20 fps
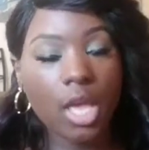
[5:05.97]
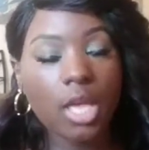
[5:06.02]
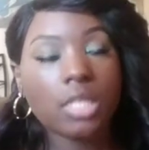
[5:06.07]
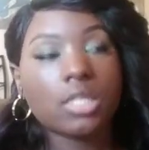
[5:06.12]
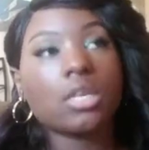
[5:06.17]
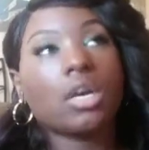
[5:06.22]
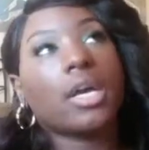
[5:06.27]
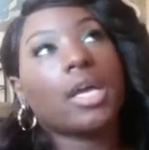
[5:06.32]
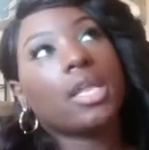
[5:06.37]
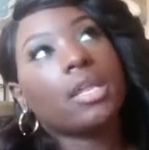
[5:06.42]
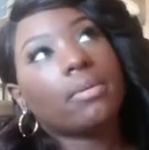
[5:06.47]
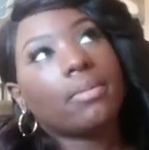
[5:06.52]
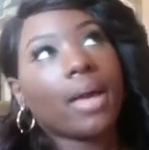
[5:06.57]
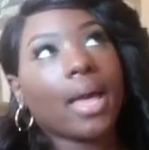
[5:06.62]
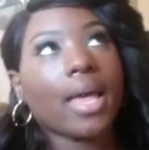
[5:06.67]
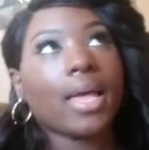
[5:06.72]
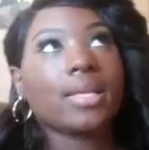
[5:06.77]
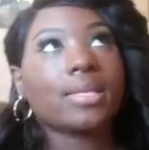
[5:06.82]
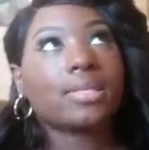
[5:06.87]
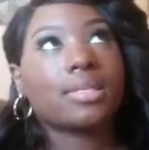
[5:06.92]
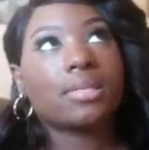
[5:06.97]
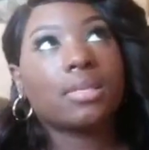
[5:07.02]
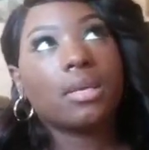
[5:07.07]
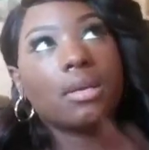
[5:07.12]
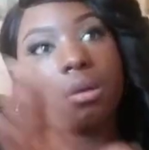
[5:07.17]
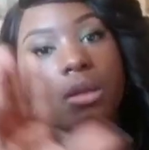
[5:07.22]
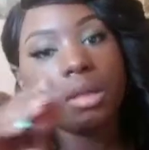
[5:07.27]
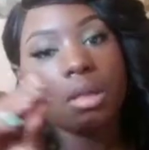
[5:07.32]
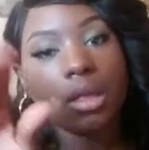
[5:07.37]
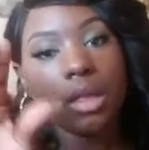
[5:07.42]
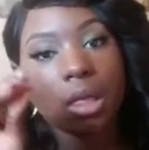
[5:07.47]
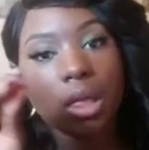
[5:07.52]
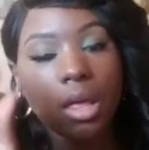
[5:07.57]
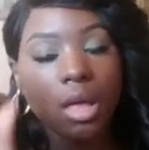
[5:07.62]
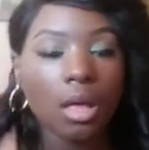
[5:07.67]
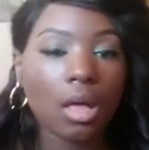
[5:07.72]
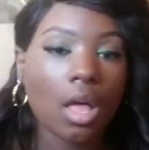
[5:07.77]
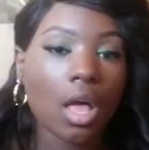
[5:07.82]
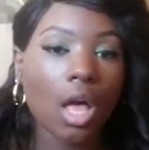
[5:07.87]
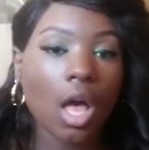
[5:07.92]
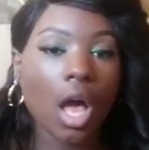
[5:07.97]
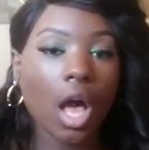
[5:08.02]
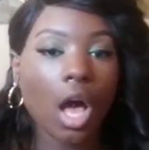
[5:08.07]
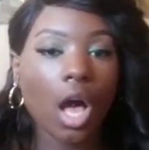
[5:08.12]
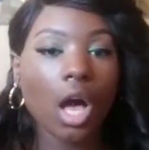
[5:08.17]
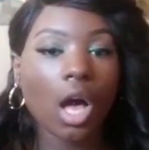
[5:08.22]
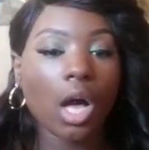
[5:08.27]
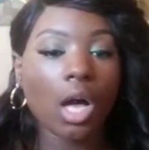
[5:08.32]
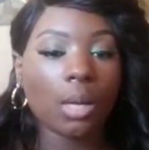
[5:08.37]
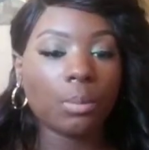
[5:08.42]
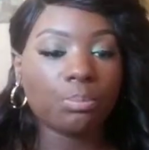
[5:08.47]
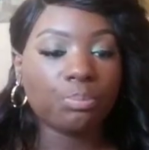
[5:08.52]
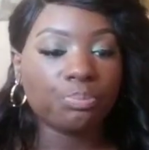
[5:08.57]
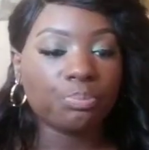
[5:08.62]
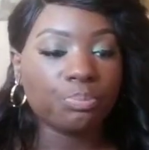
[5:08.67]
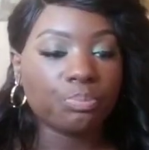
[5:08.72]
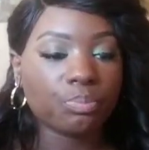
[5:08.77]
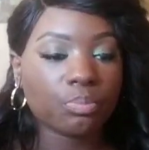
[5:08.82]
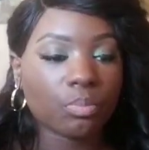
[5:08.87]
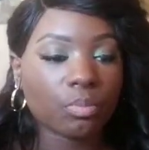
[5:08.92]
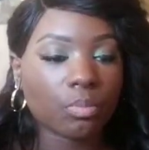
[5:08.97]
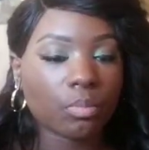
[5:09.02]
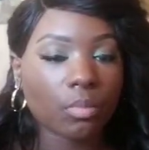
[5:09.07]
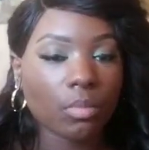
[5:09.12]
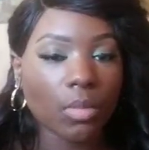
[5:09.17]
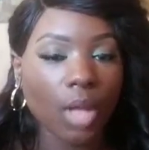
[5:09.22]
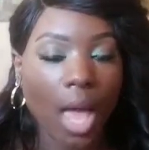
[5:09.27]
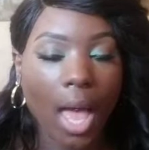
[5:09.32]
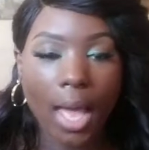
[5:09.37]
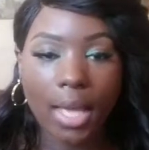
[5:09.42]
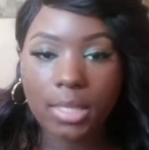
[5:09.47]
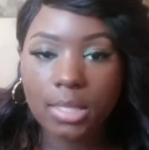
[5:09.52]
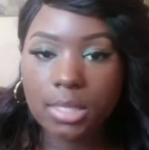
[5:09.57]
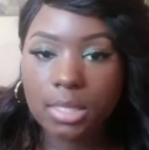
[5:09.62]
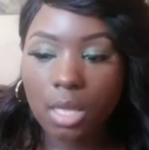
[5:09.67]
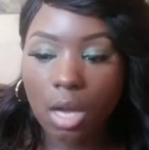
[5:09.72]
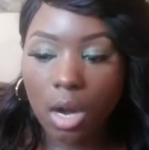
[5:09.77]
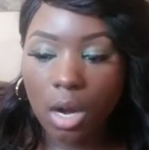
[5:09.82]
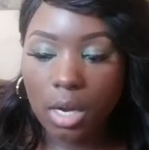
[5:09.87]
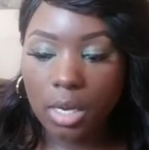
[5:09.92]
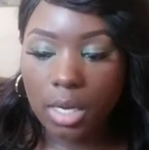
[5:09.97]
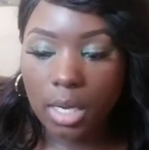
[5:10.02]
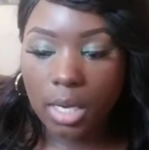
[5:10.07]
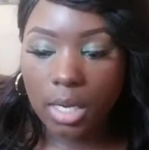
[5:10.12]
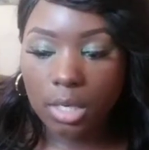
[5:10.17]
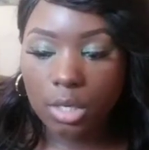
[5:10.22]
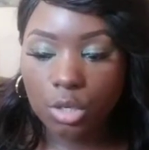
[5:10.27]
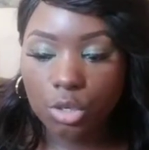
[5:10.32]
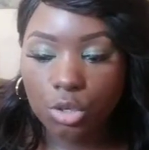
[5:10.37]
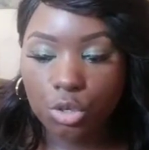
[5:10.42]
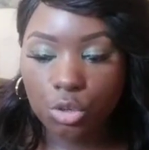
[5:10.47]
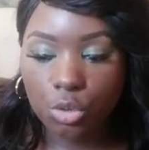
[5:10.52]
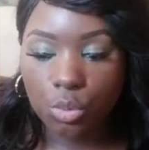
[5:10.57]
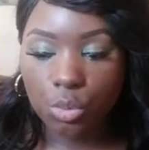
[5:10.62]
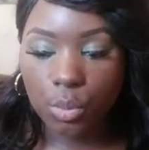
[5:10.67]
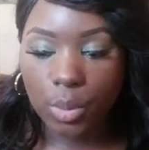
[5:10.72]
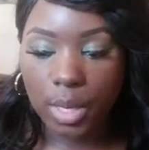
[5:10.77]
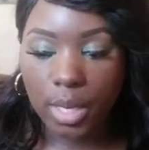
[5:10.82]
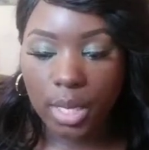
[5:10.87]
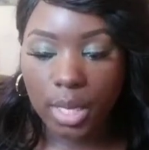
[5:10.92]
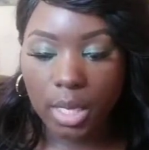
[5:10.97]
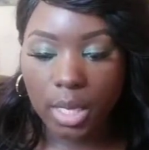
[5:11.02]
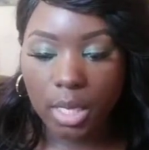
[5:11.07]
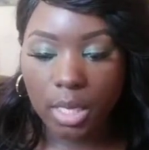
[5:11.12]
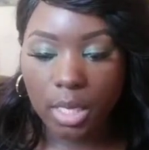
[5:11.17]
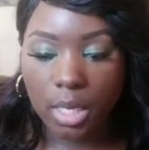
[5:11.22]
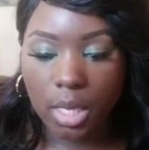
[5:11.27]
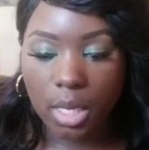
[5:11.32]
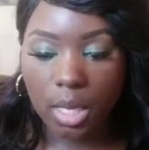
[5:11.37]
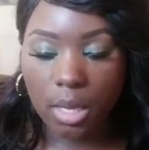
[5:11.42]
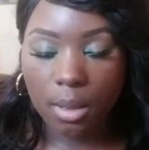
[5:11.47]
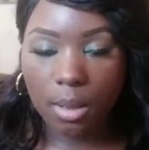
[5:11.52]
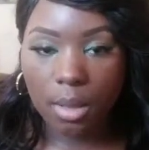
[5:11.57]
So anyways, I started doing